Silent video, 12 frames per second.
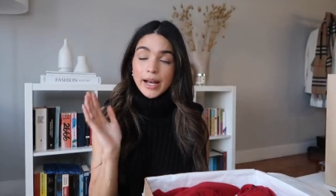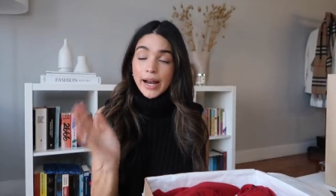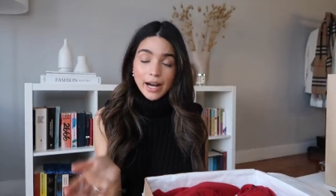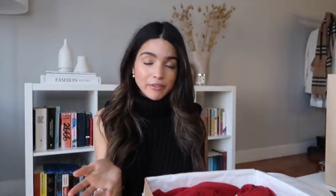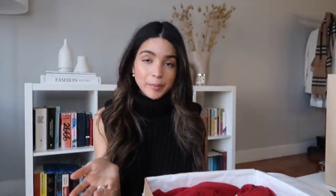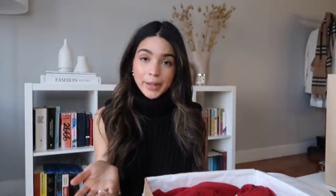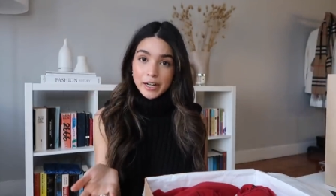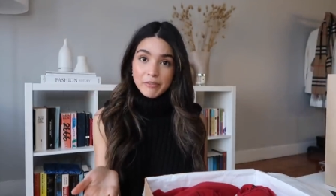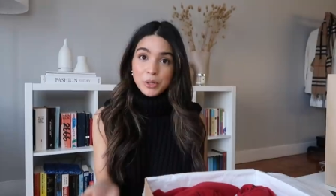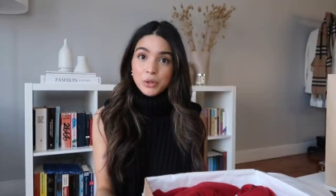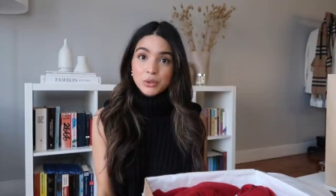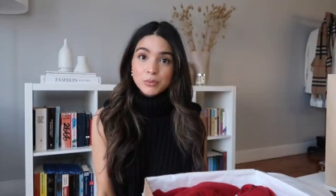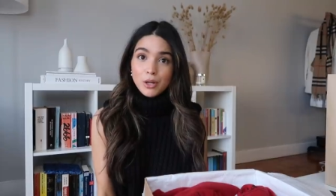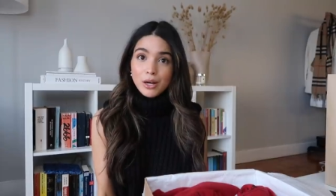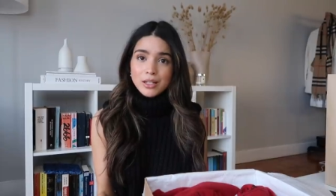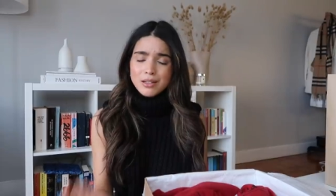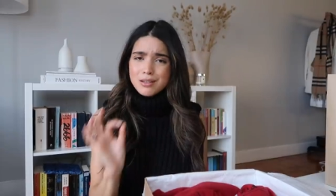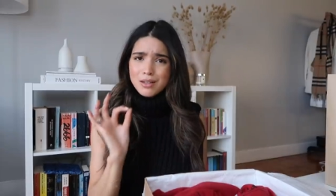I have a pair of Manolo
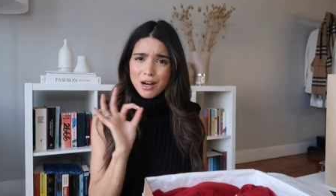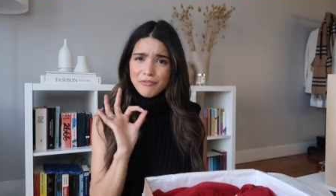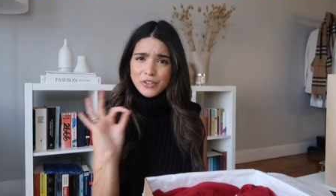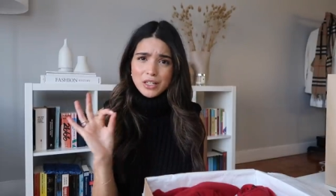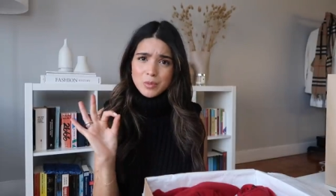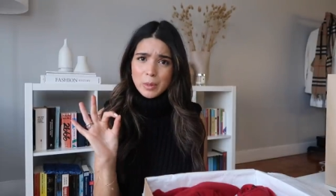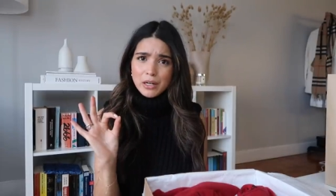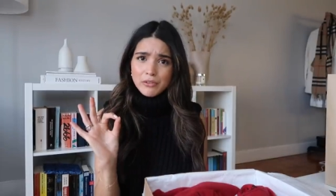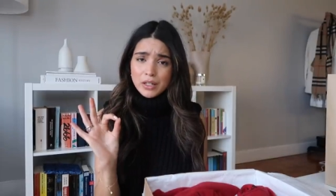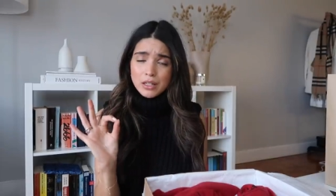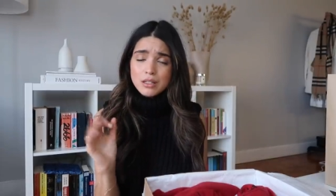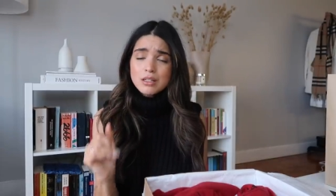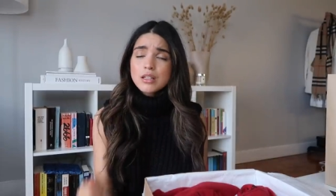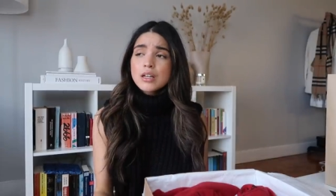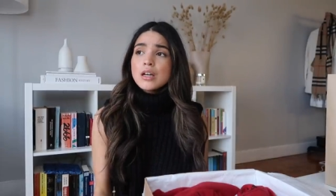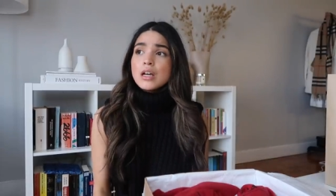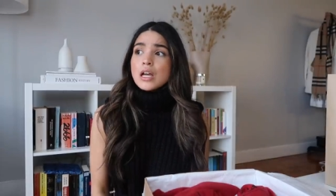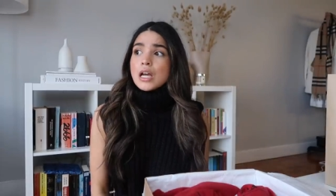Blahniks, comfiest pair of heels
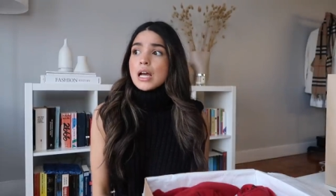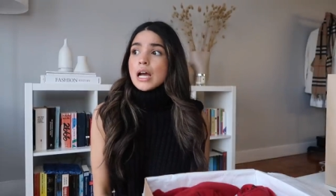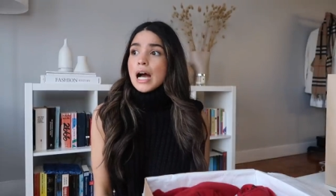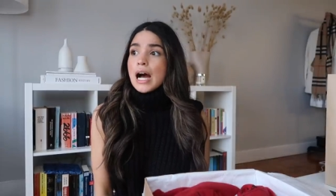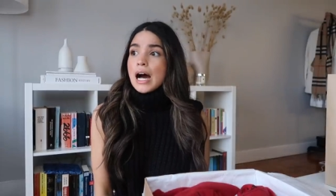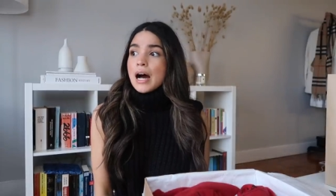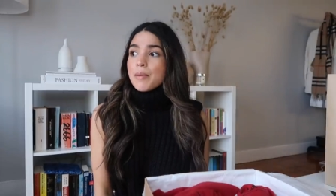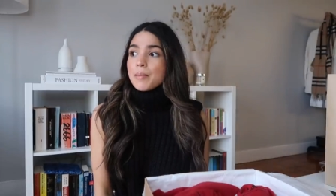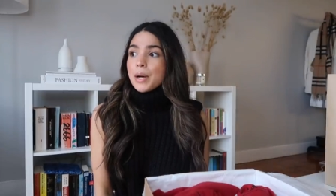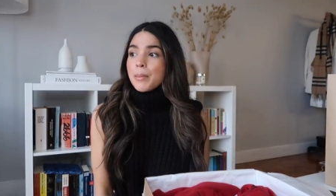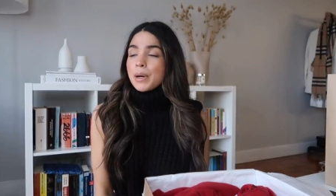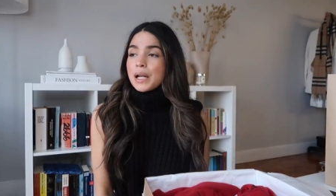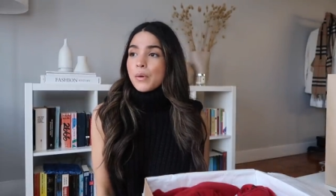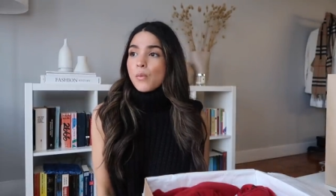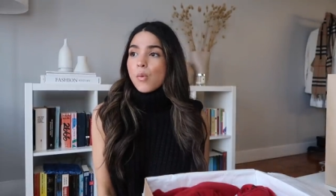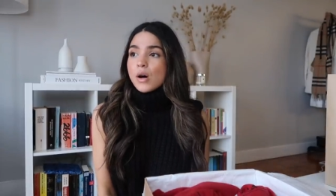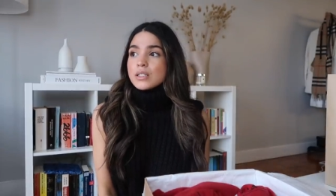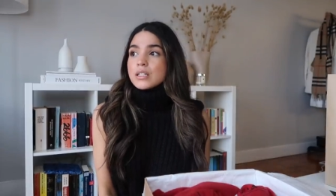um, but I
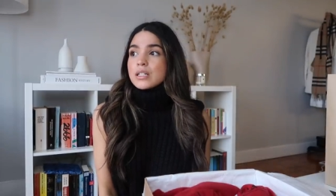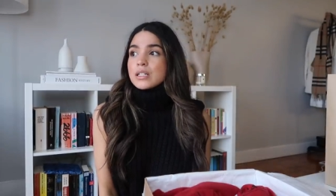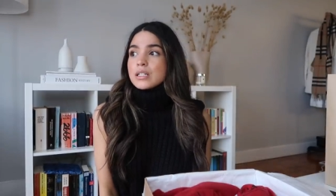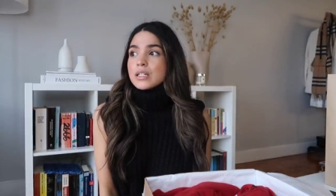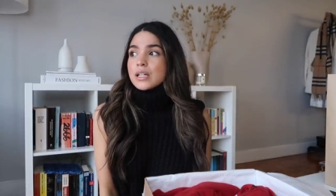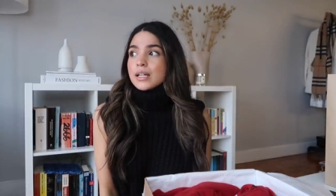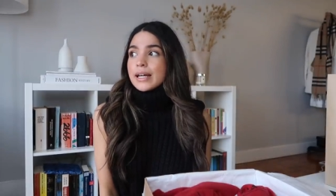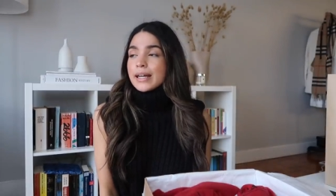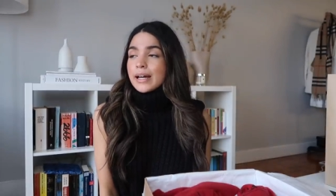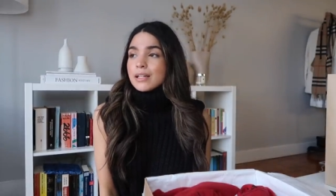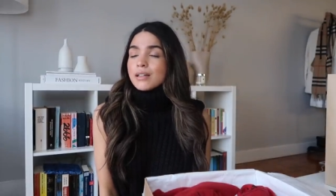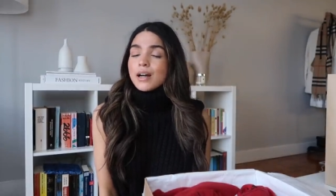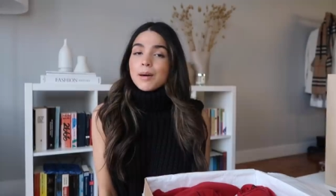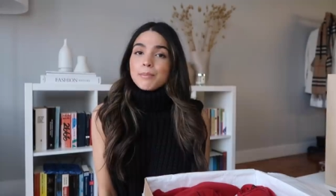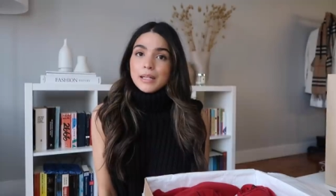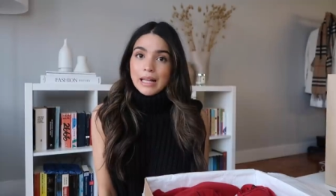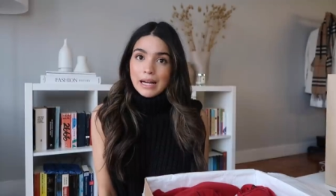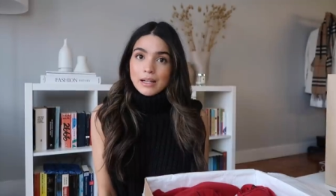wanted again a
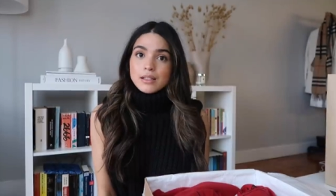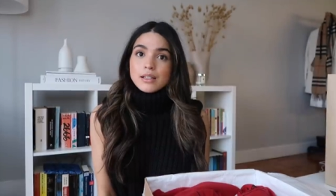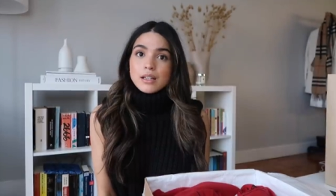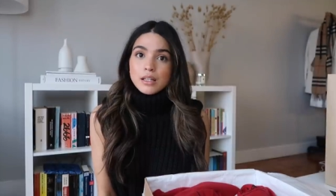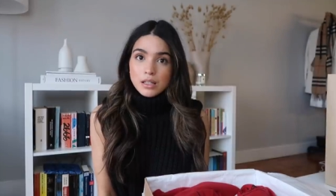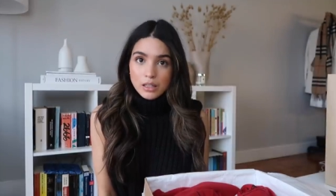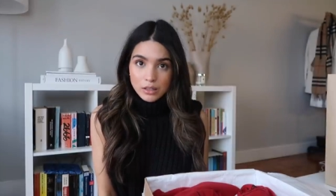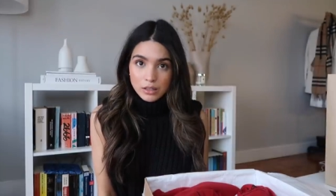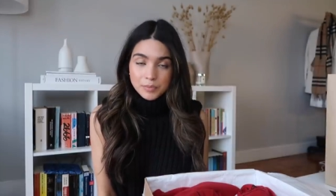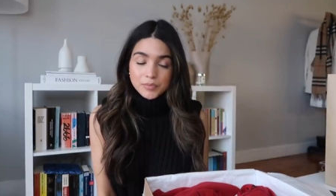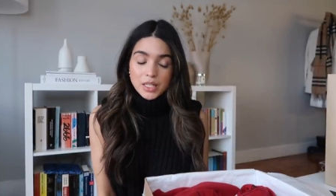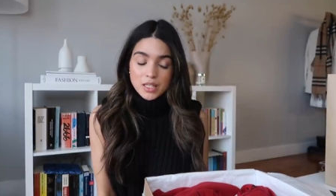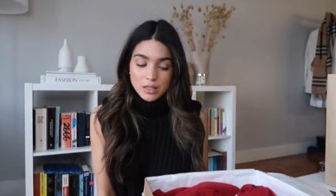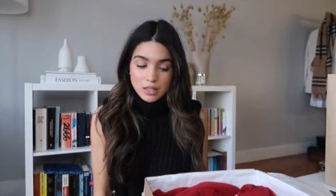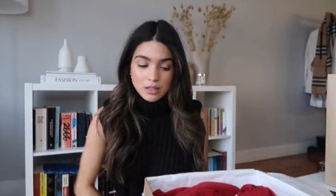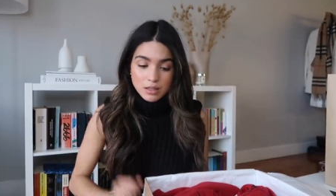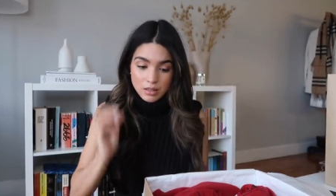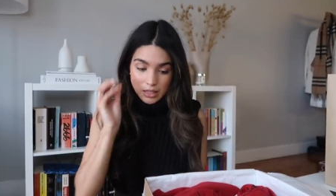black heel that's
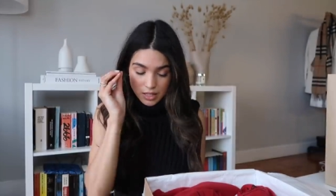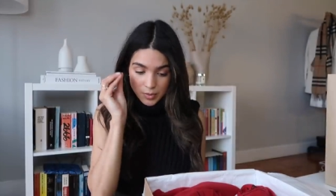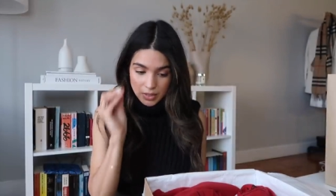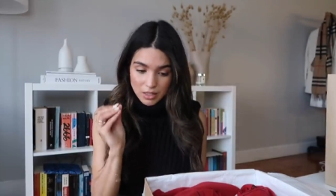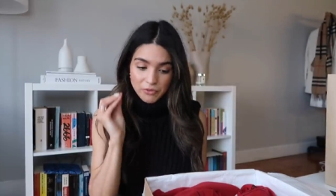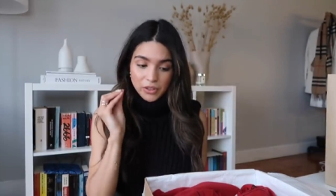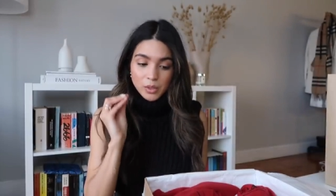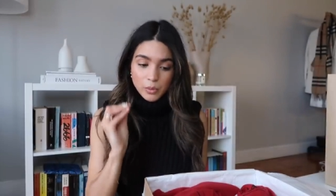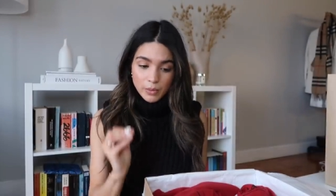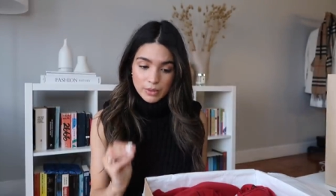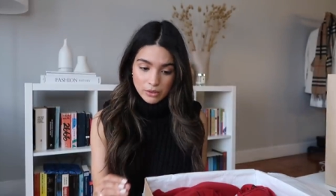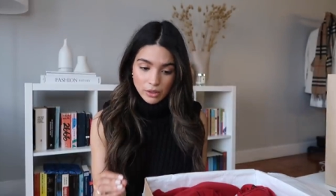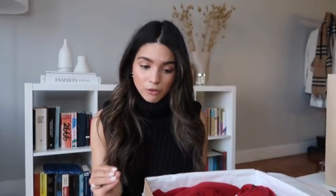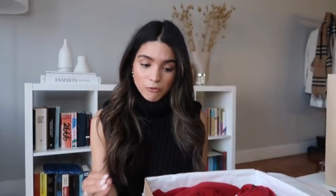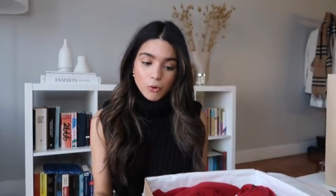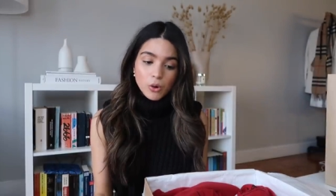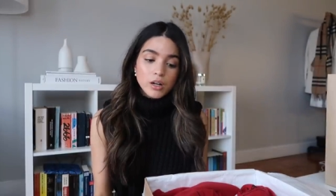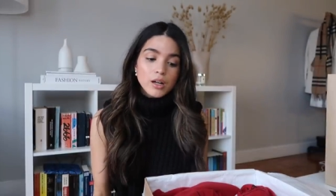that's specifically what I was looking
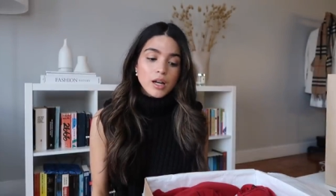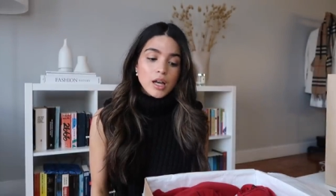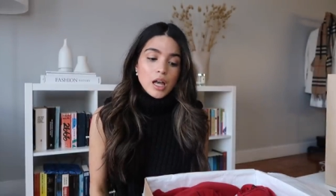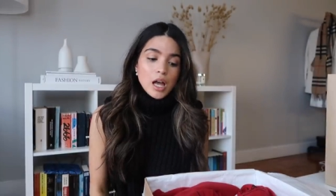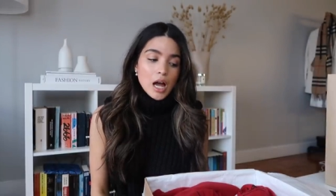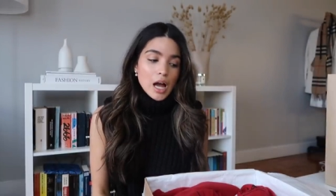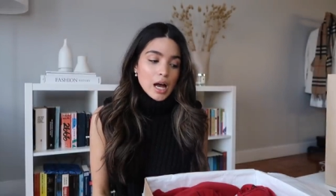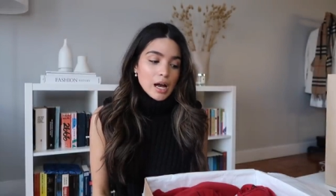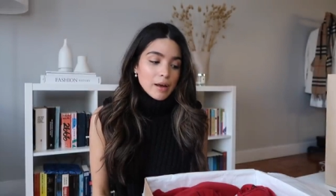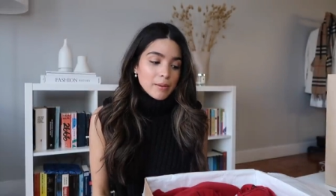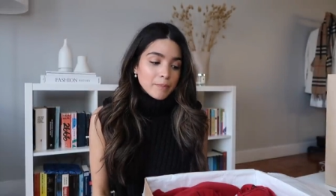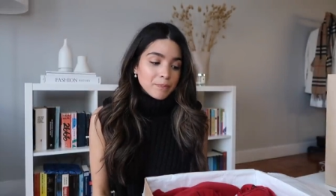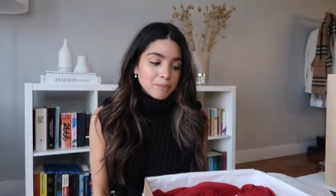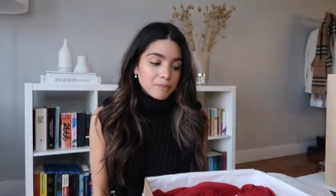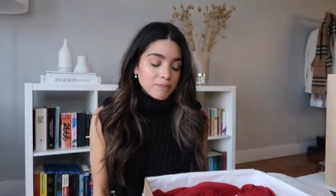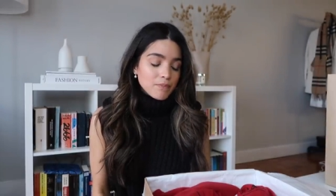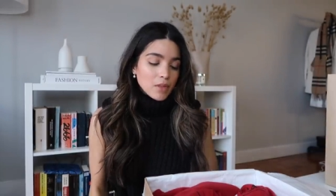for um,